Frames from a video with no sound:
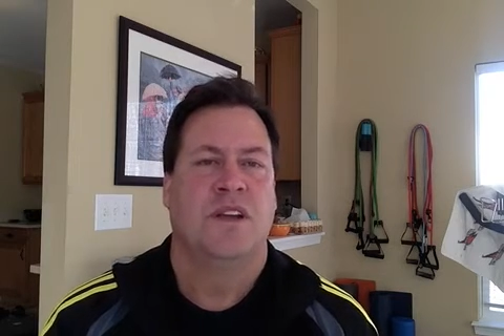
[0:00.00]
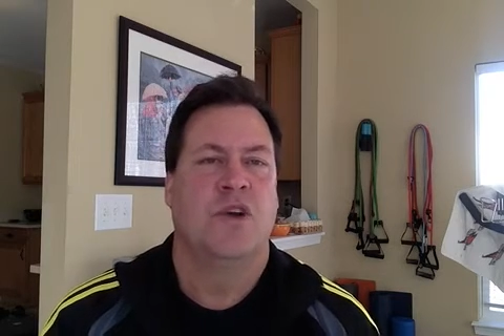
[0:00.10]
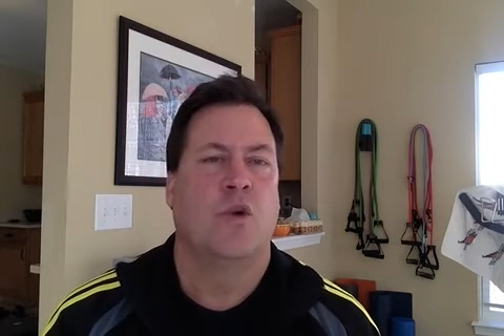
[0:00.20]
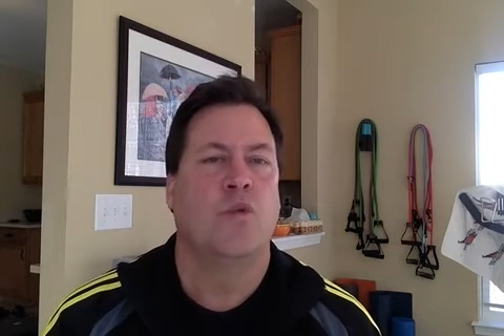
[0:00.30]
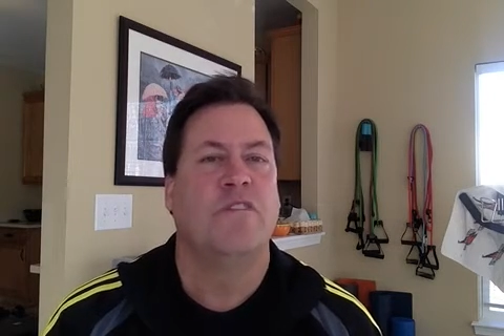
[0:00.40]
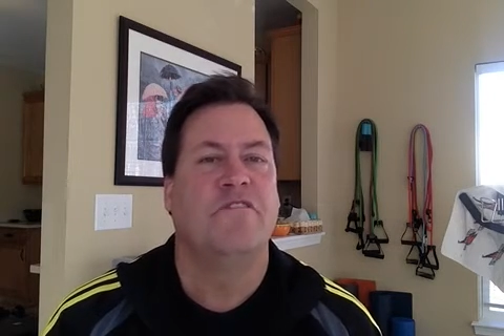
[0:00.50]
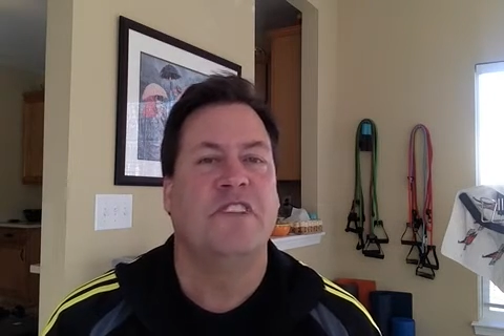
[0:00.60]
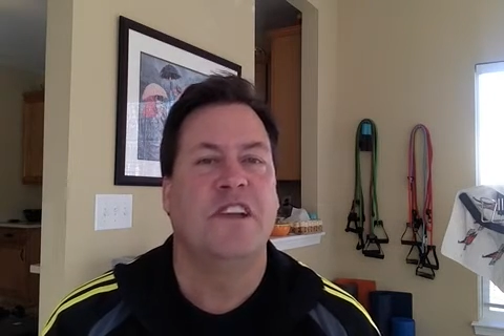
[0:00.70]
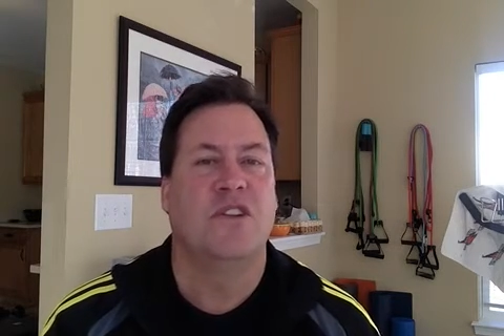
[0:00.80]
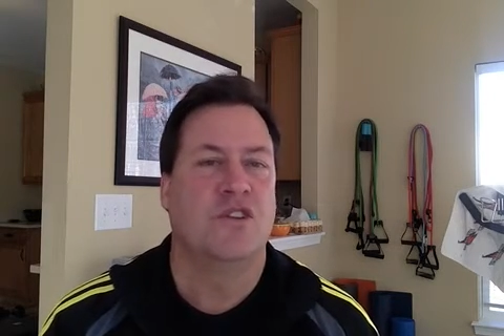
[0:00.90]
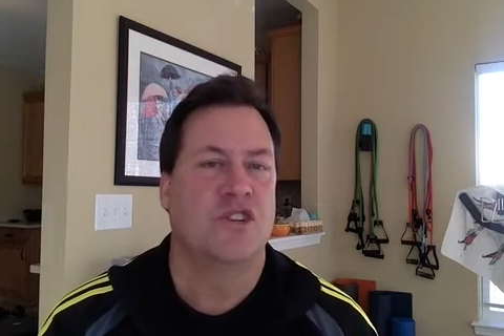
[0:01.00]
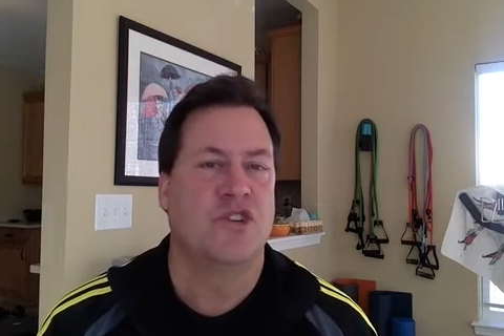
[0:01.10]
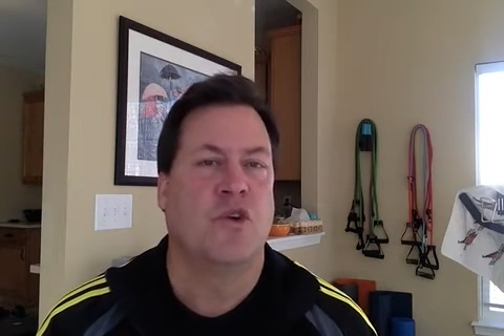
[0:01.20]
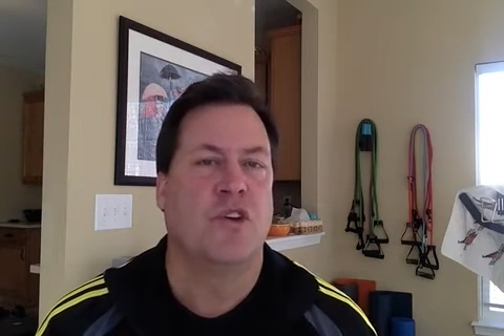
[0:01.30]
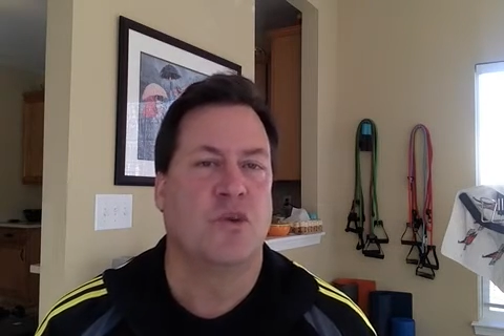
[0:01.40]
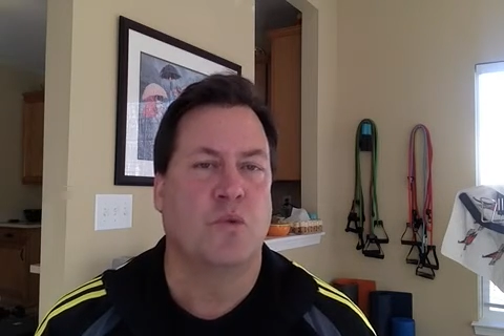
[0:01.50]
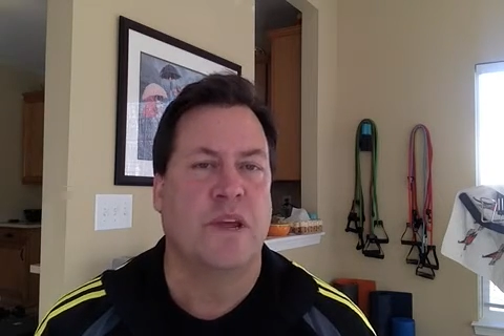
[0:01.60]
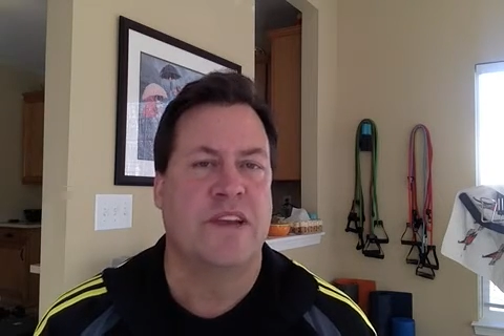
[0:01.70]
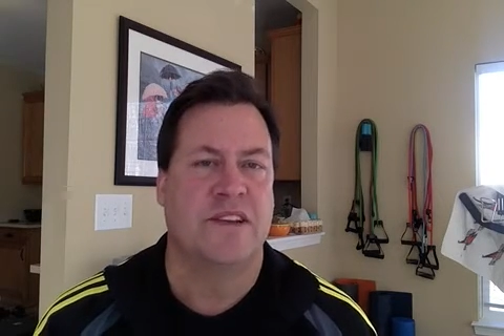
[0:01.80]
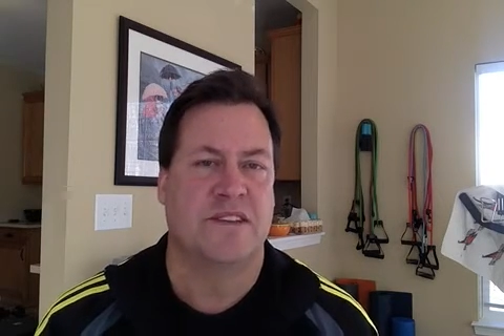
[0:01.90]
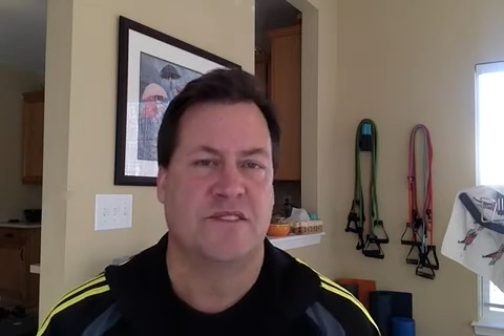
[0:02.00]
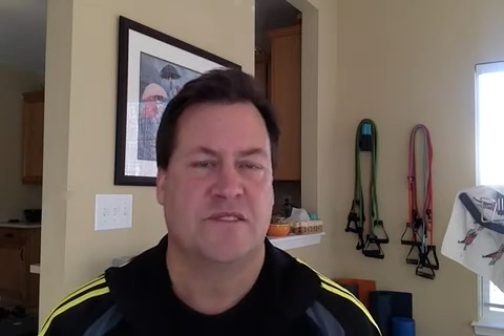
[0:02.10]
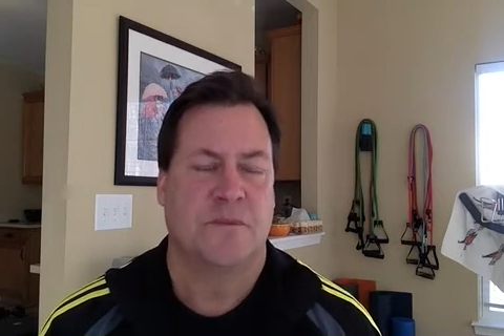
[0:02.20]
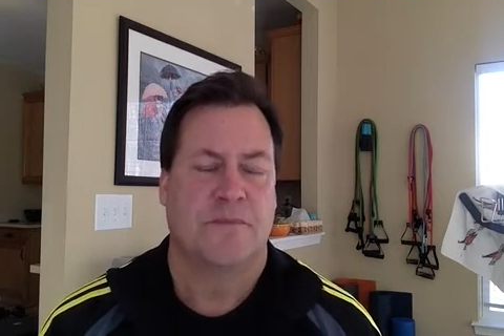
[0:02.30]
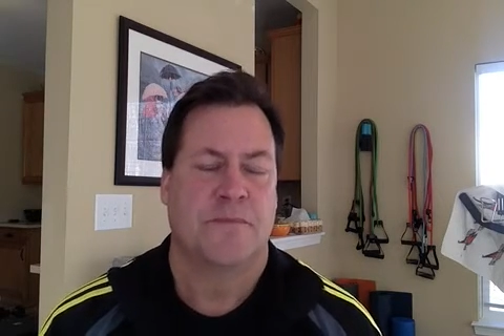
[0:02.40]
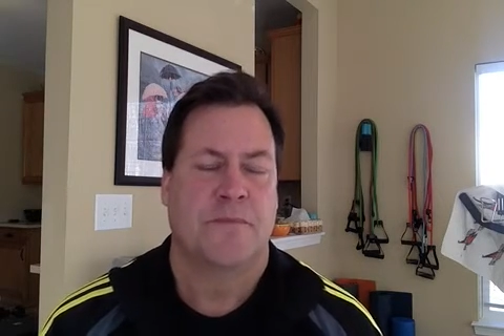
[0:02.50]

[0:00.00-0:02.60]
you know, reveal or show your weakness.